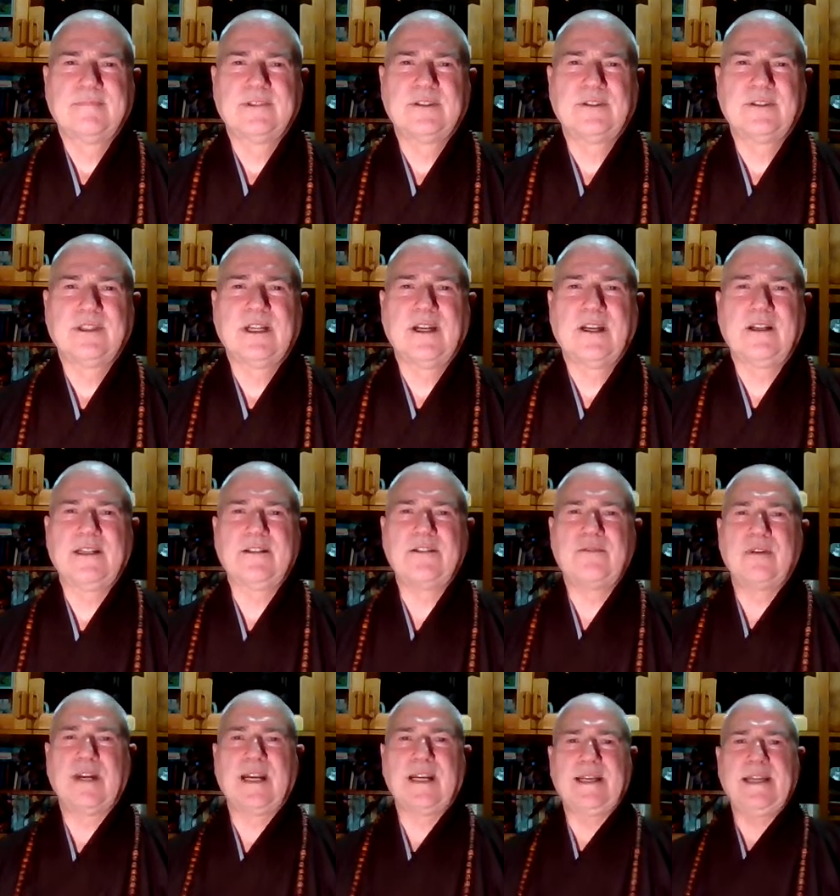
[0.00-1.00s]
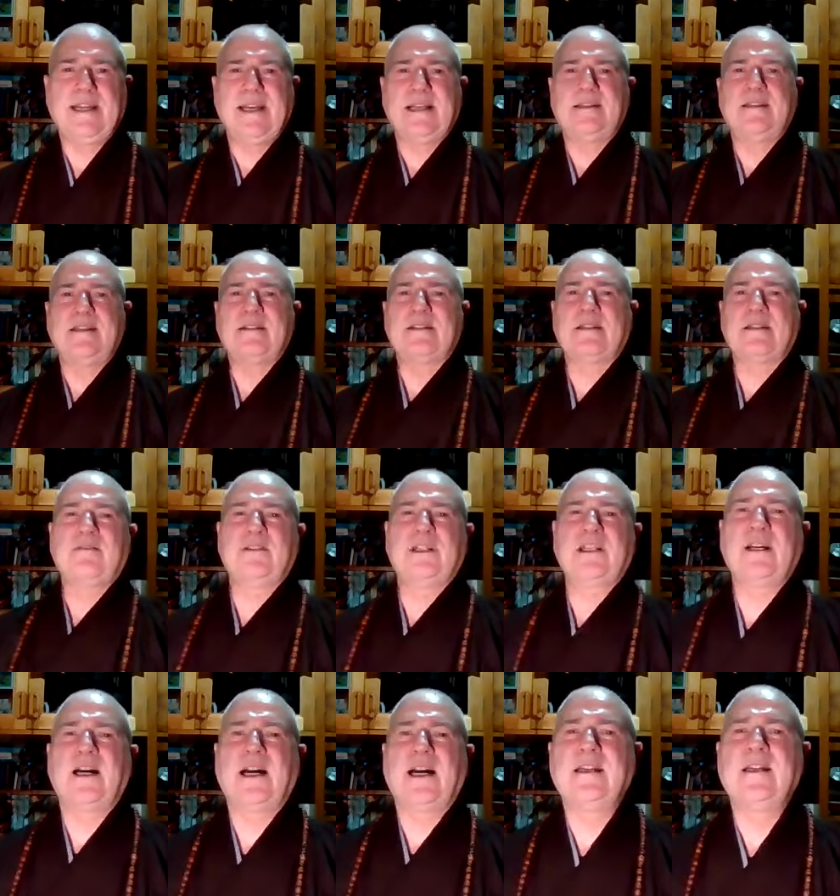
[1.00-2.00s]
So now let's radiate this
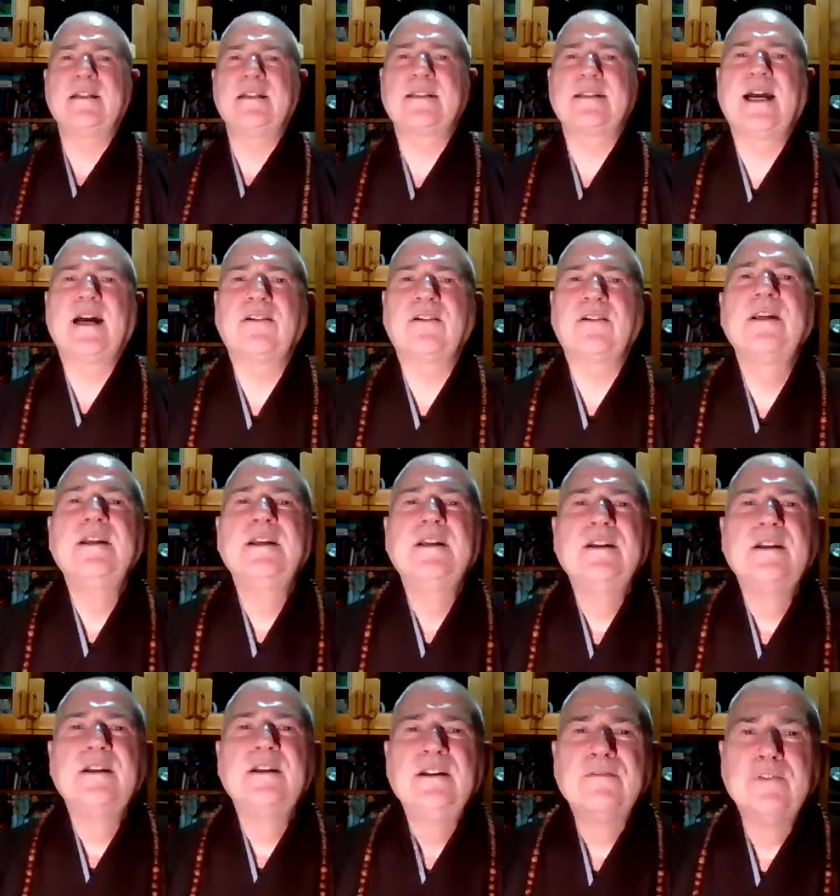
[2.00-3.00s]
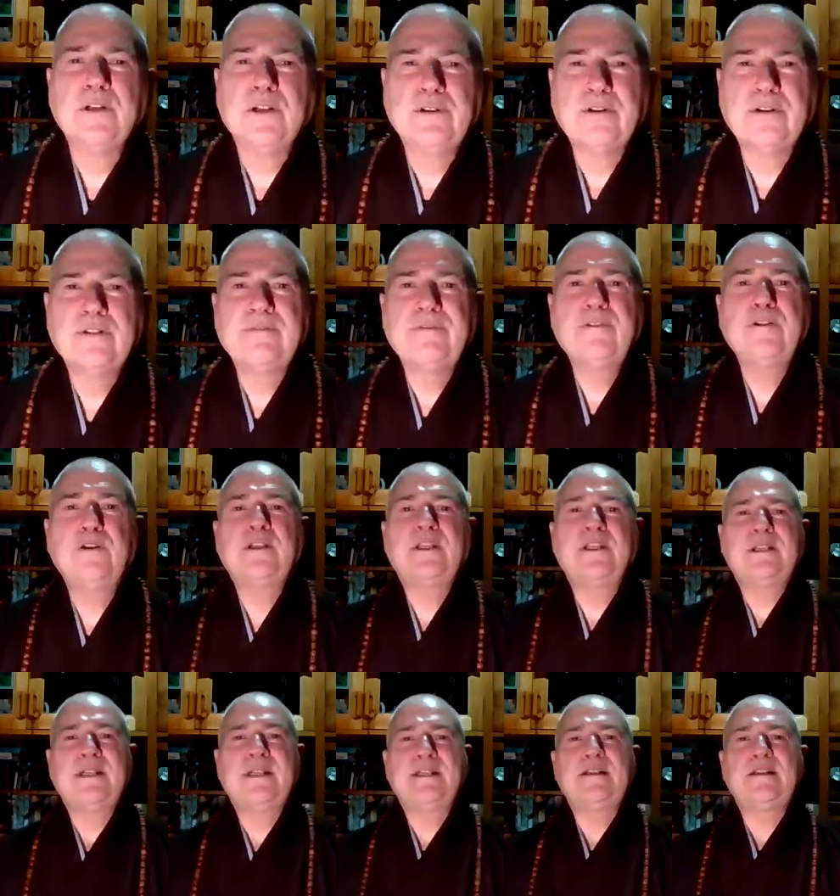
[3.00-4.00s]
loving kindness out further and
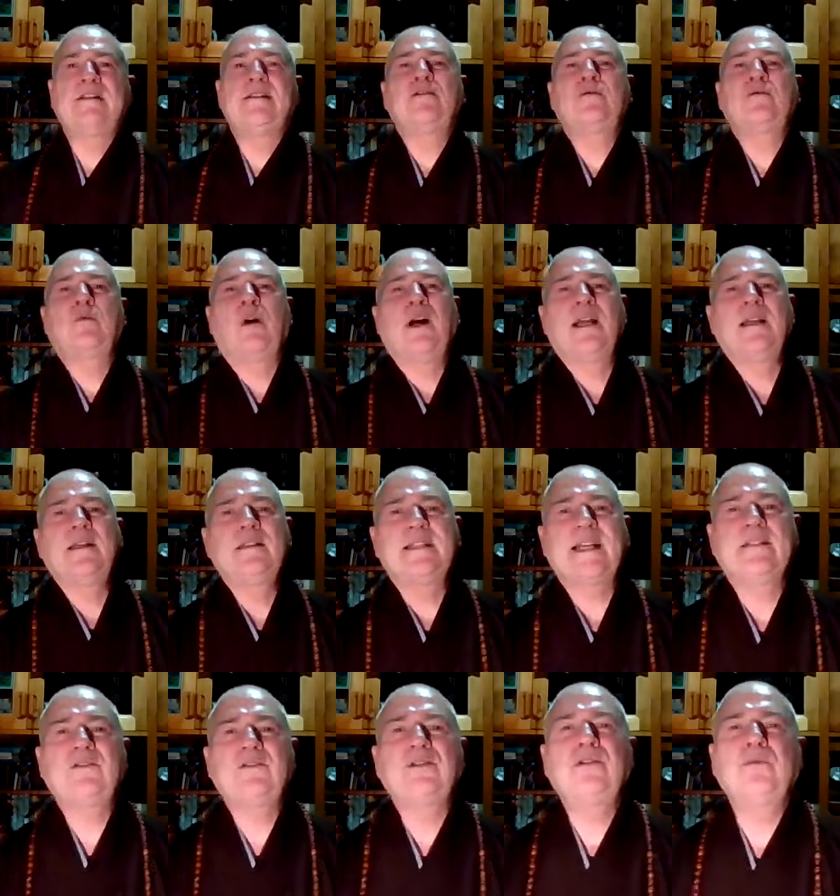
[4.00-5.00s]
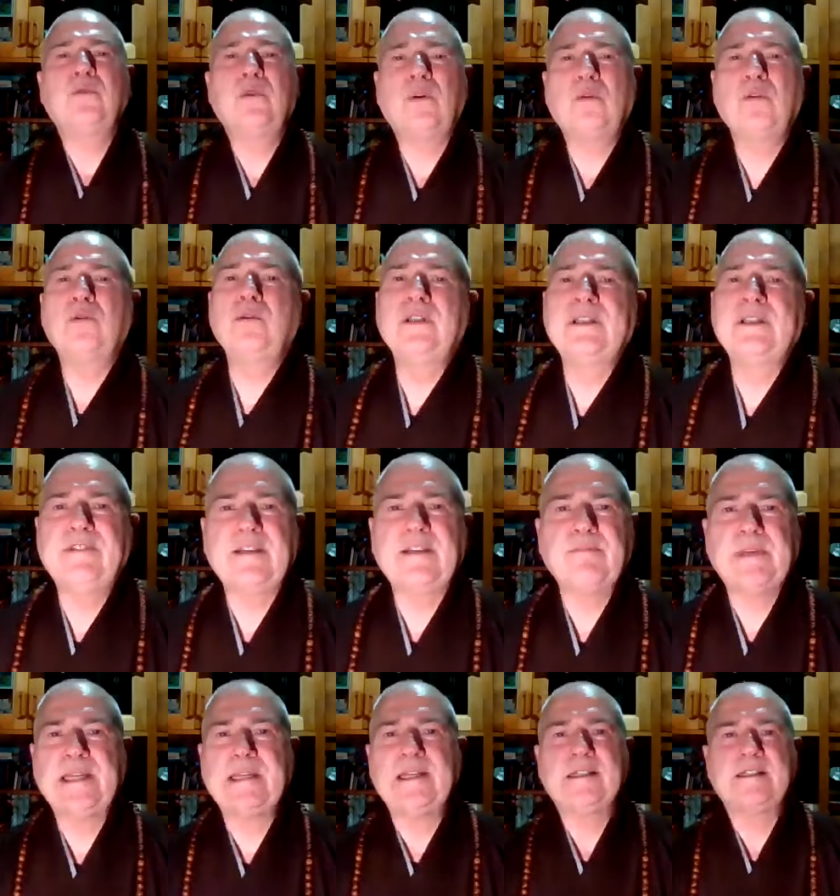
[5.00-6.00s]
further distance-wise and to all
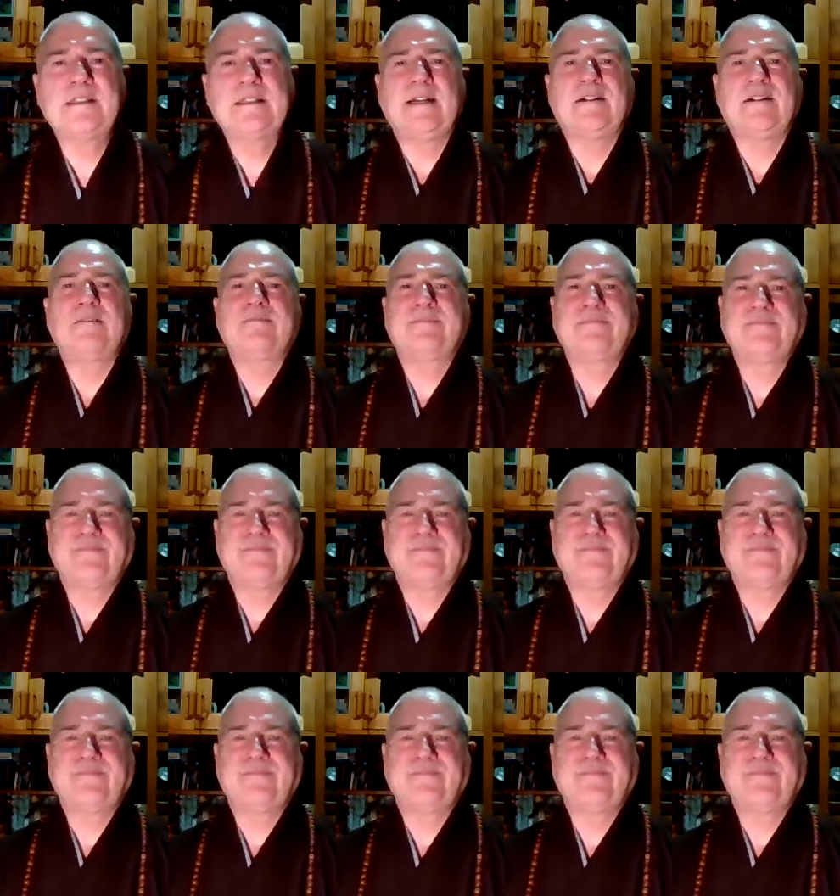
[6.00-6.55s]
living beings now.